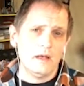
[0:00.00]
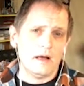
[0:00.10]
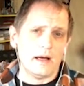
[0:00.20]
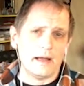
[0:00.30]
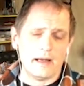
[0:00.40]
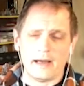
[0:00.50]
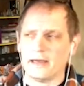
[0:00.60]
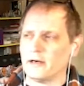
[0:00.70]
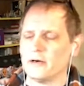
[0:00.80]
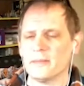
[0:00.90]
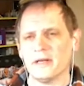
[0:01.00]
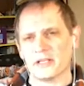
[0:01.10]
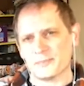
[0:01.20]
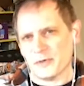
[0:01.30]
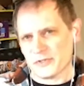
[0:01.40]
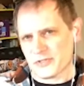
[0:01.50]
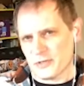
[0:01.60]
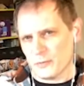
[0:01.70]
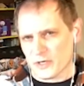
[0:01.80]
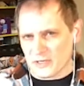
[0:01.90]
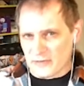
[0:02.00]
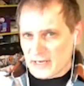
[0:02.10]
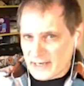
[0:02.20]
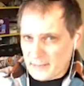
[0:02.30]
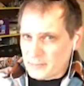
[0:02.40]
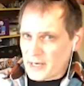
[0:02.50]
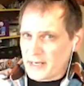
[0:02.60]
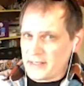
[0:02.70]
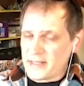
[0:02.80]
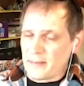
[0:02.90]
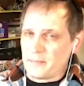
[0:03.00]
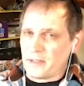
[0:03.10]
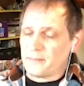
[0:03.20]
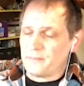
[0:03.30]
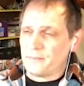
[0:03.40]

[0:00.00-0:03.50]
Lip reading: I had already been exposed to the work of a guy named Brian Detmer.